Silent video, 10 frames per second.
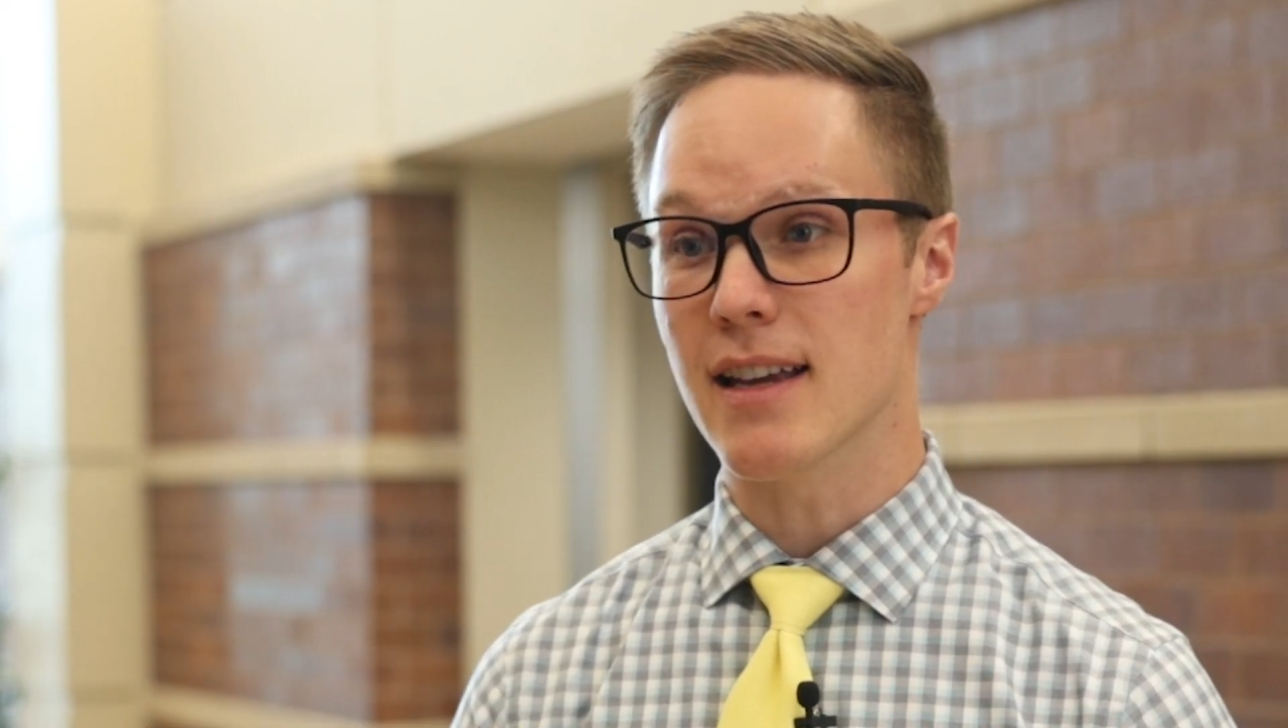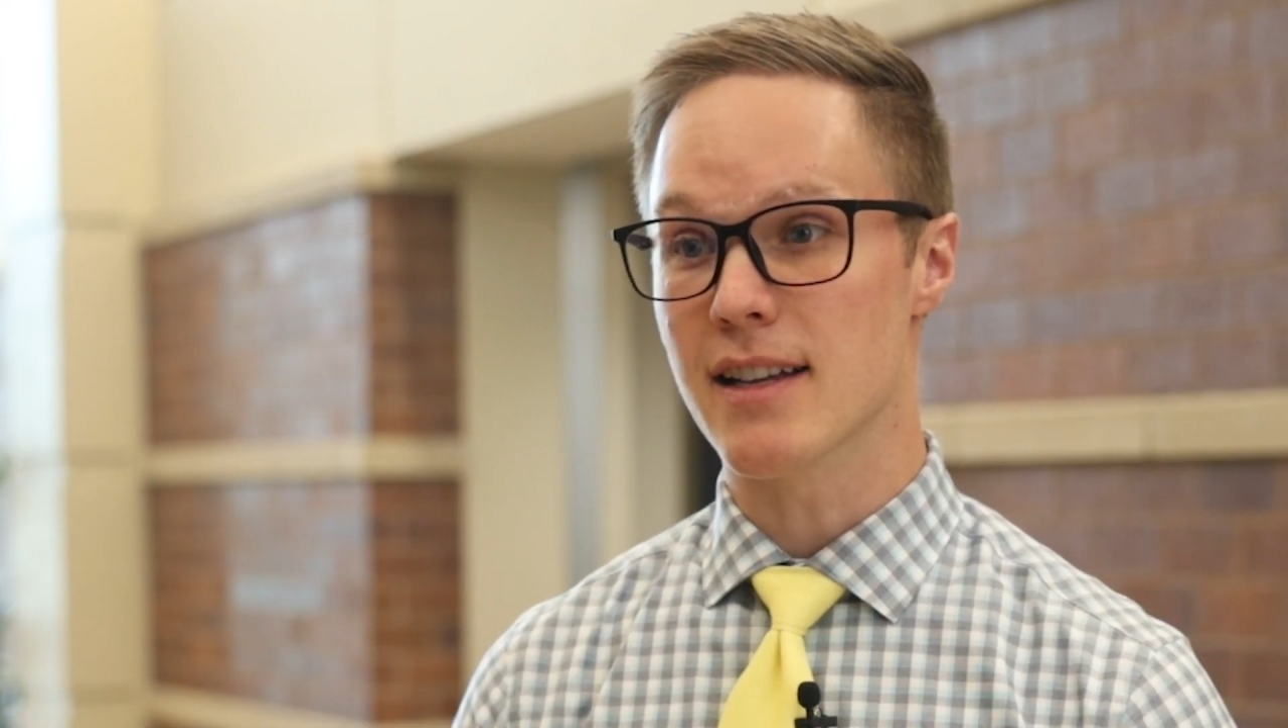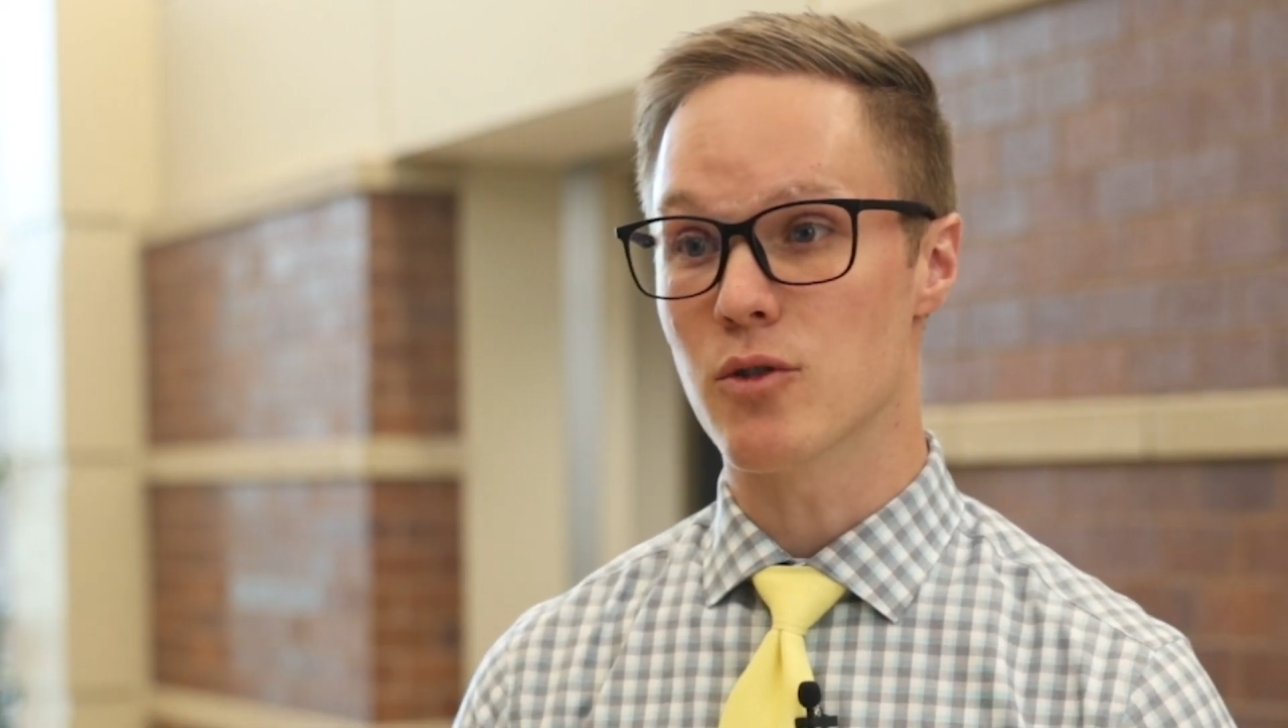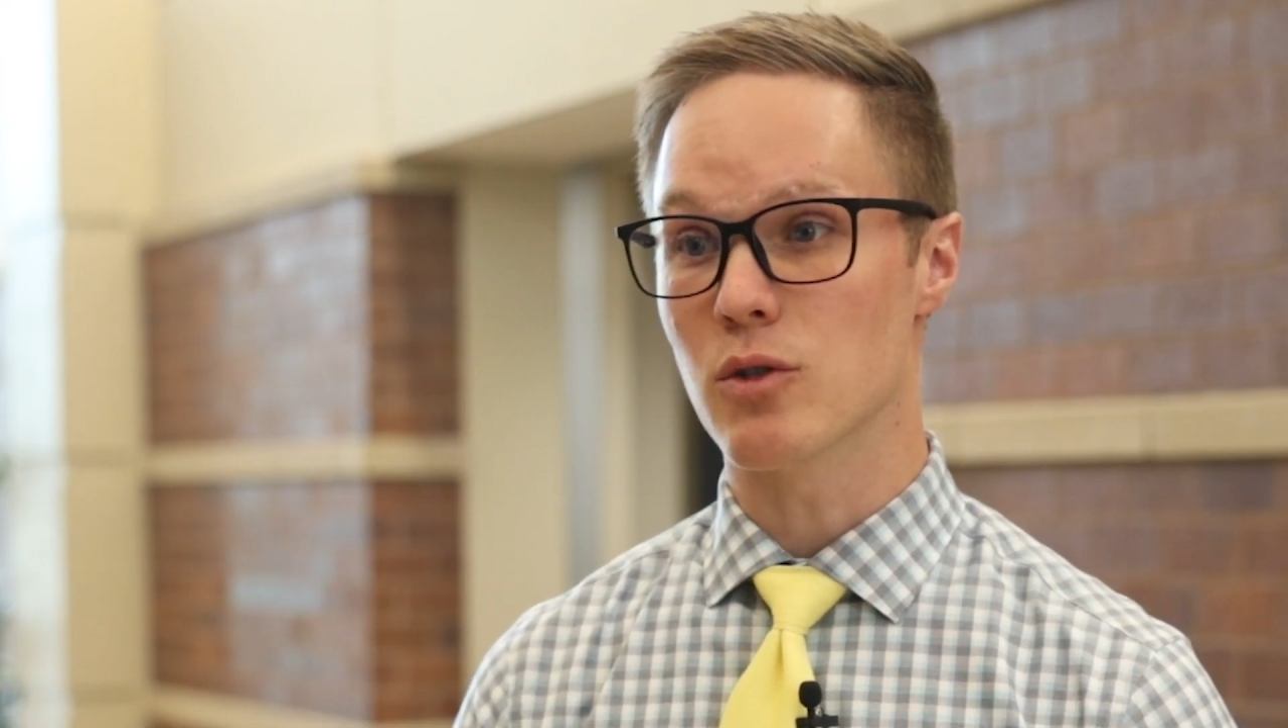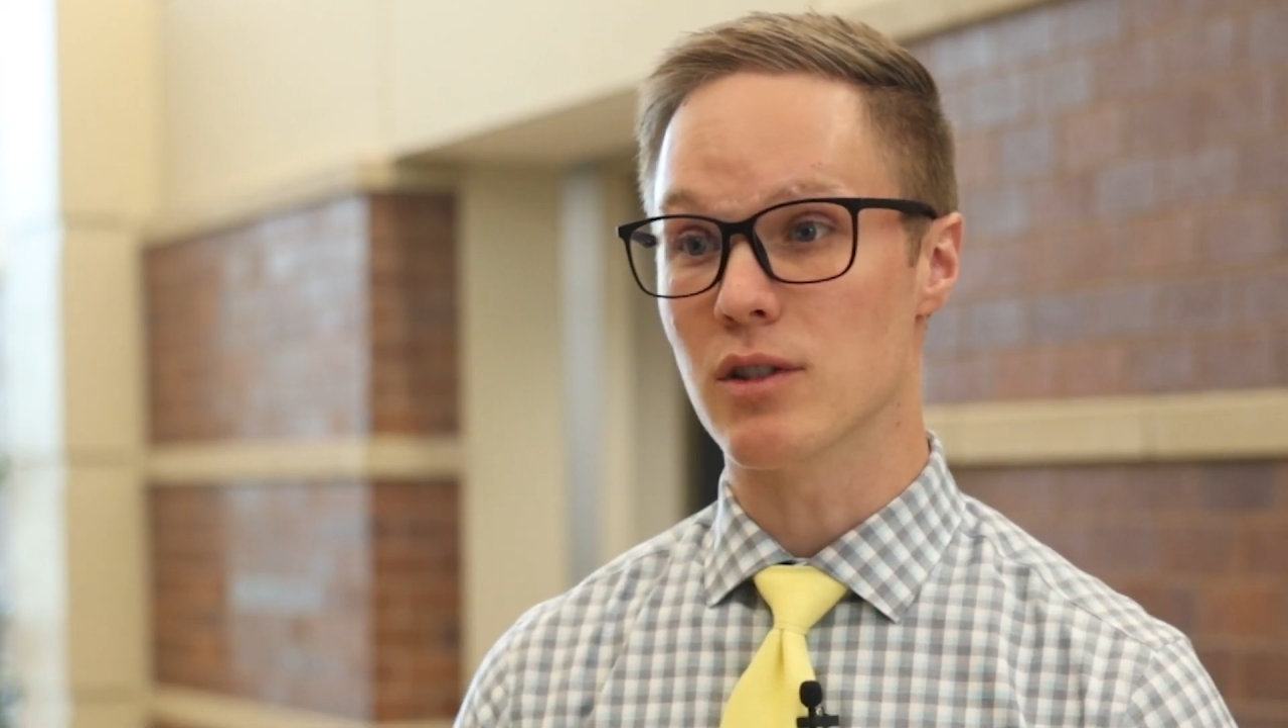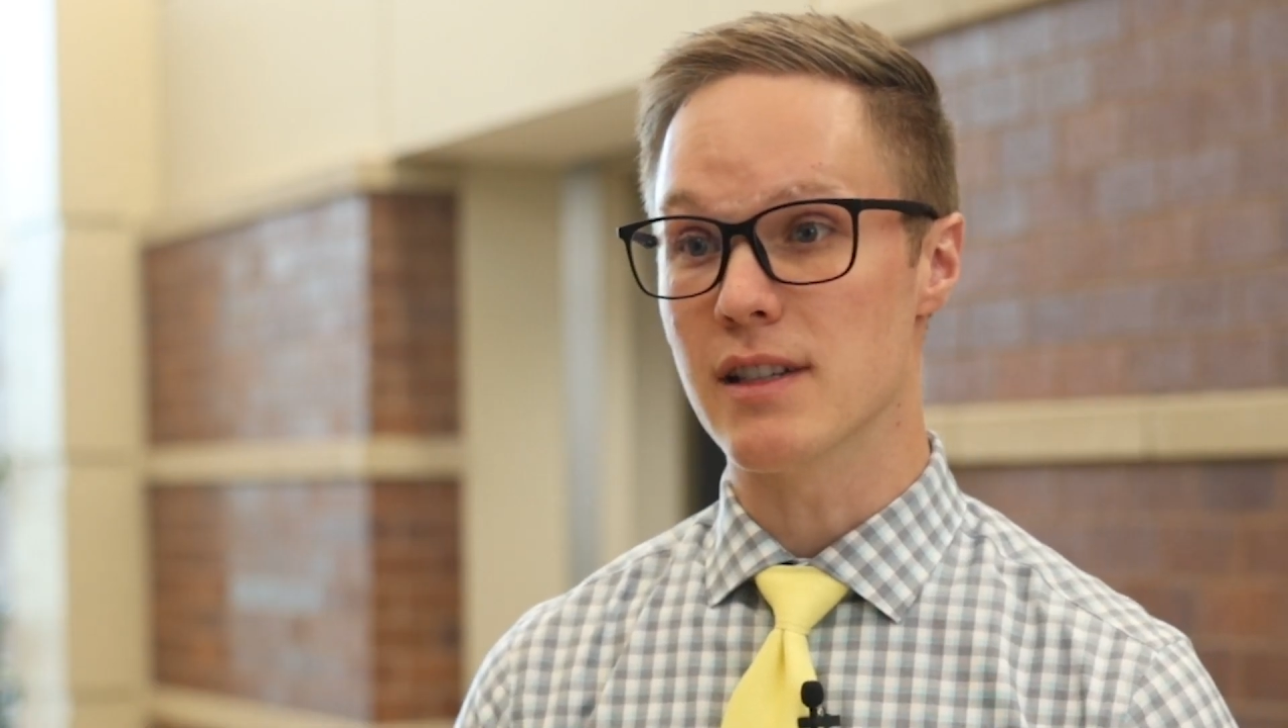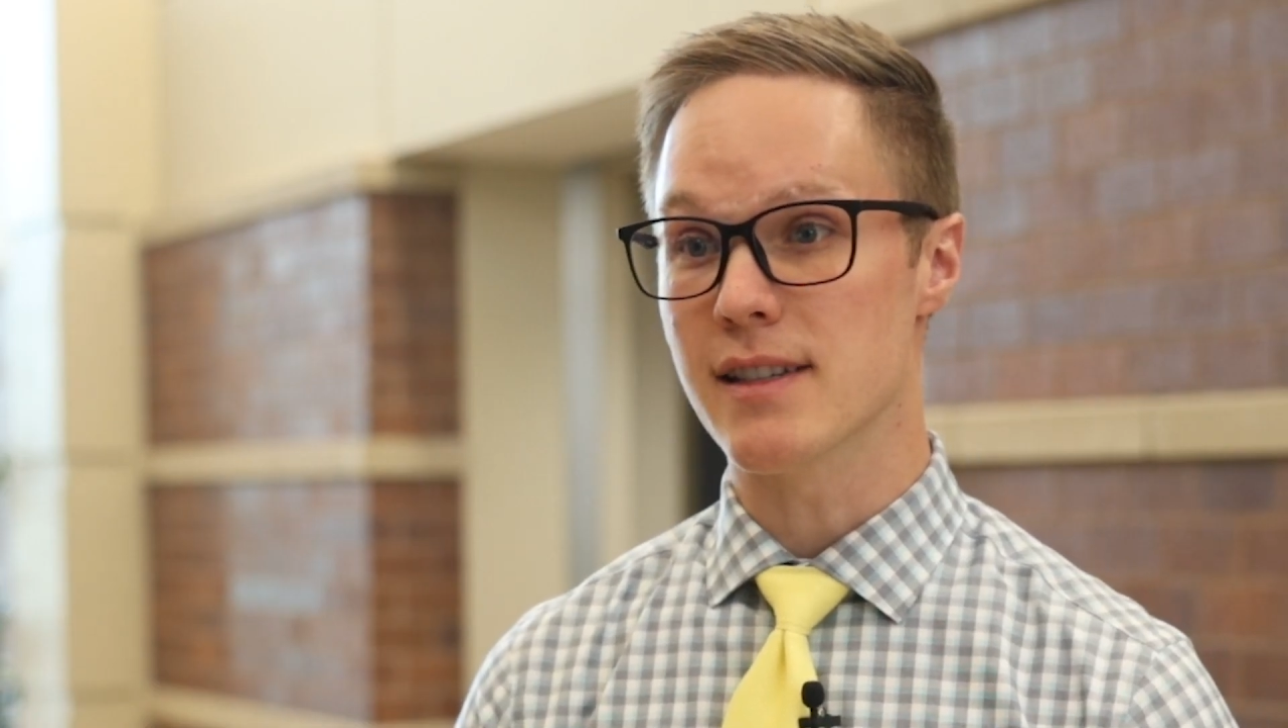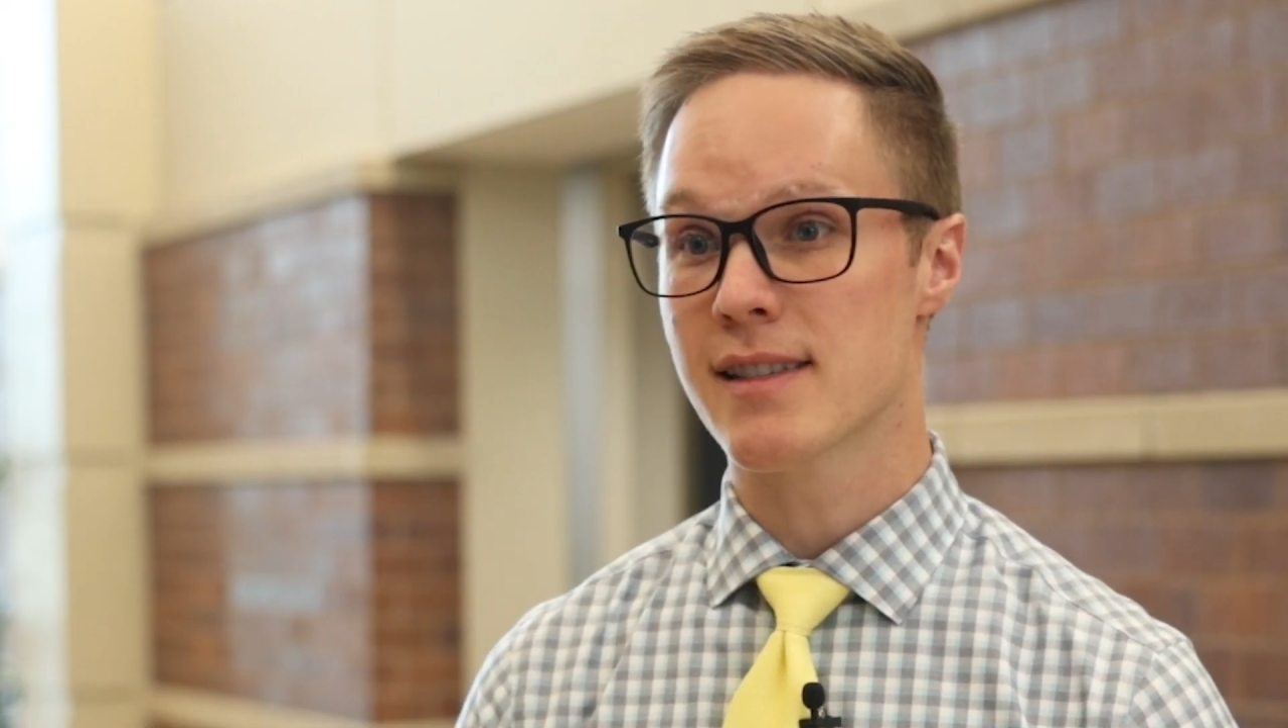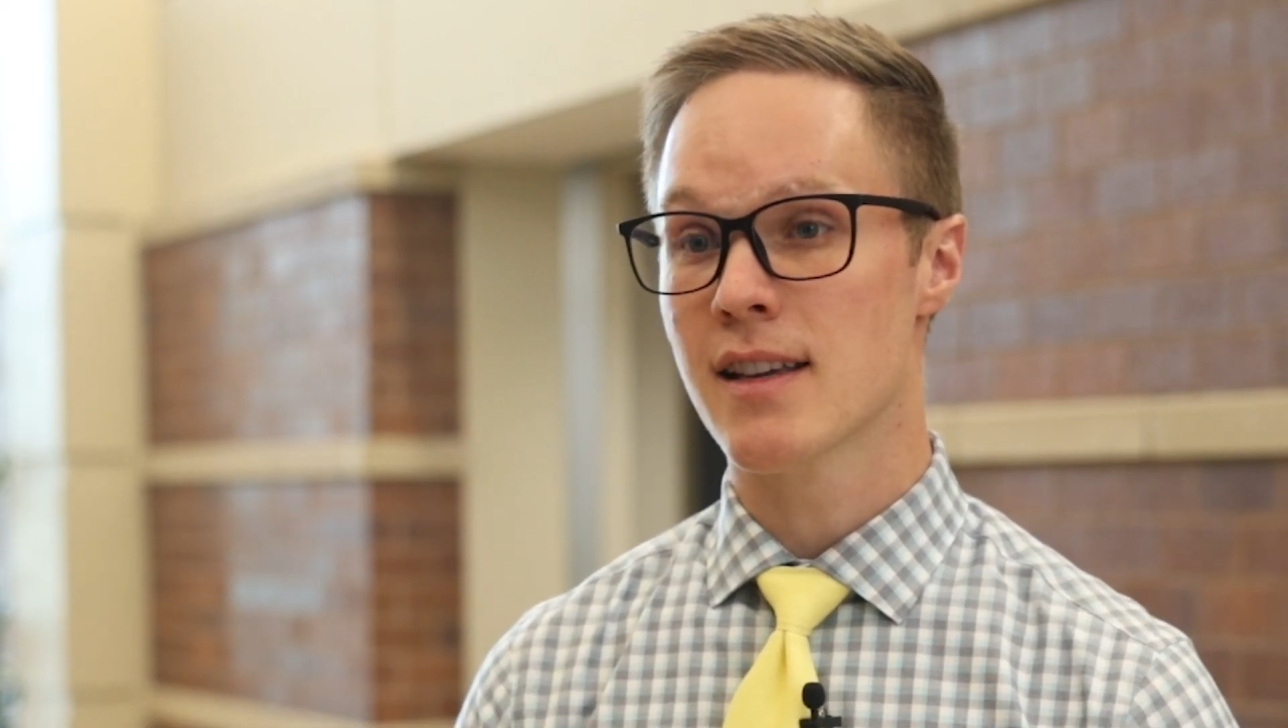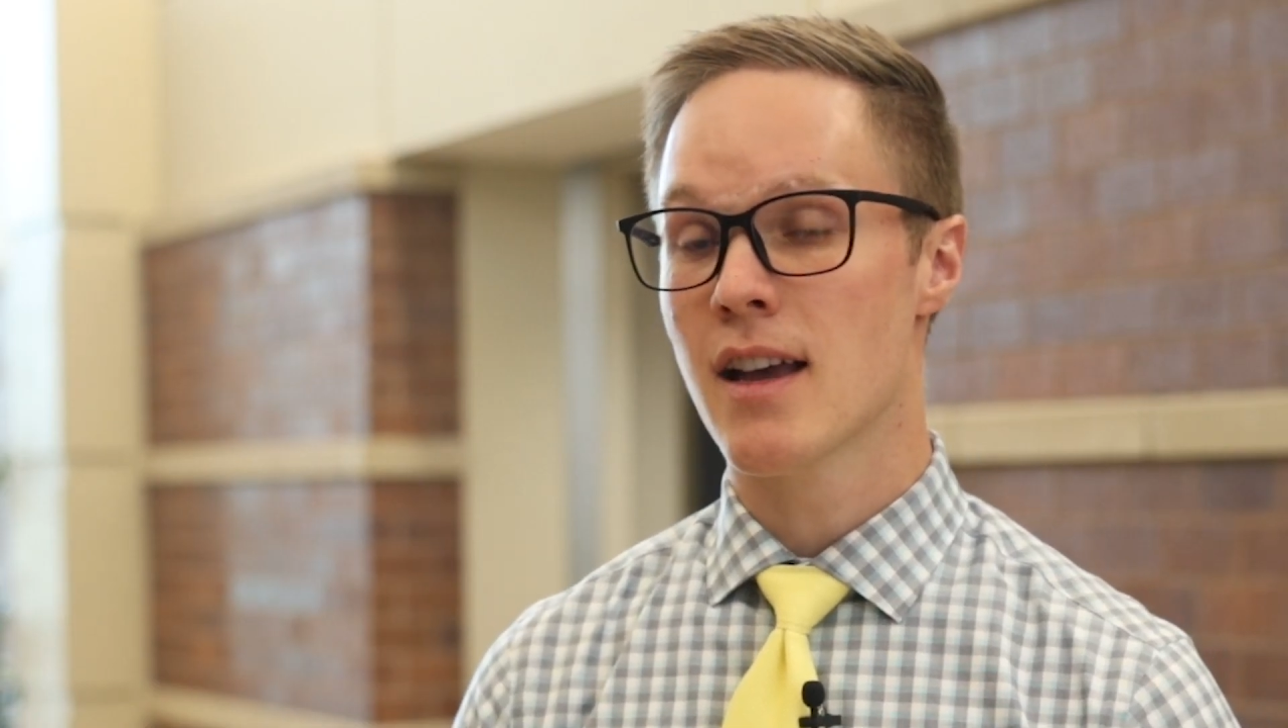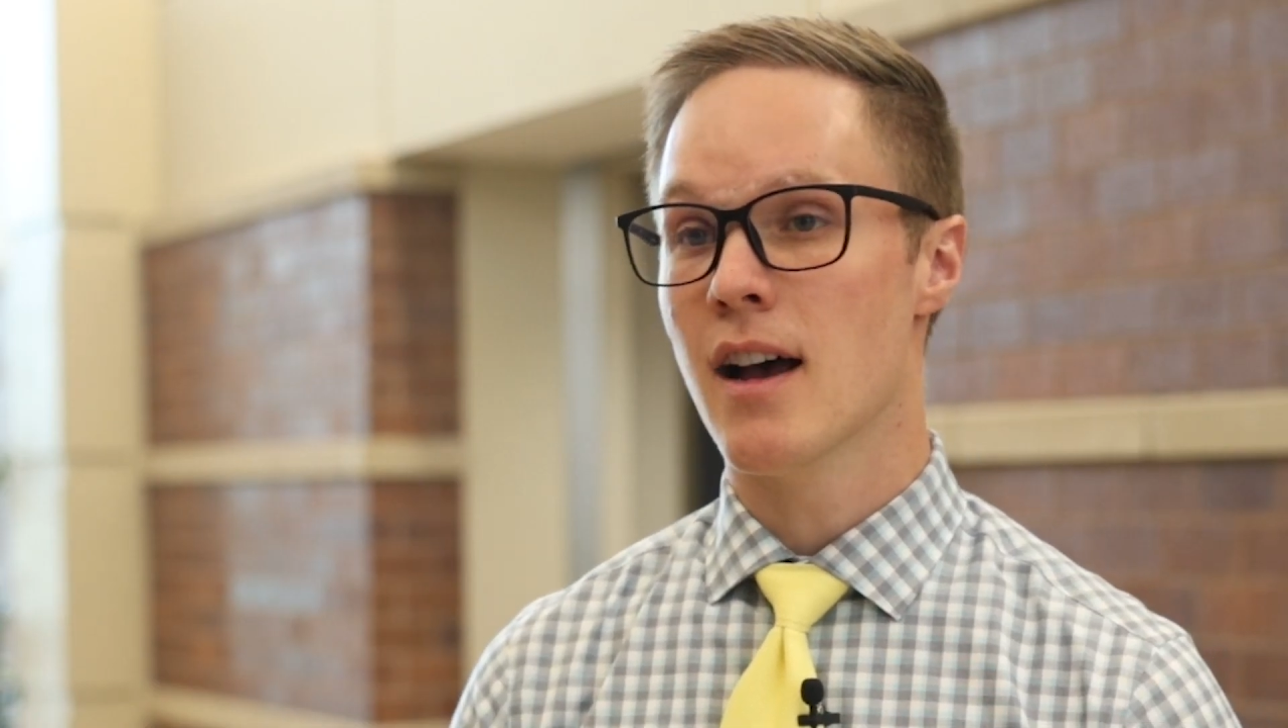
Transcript: yet to release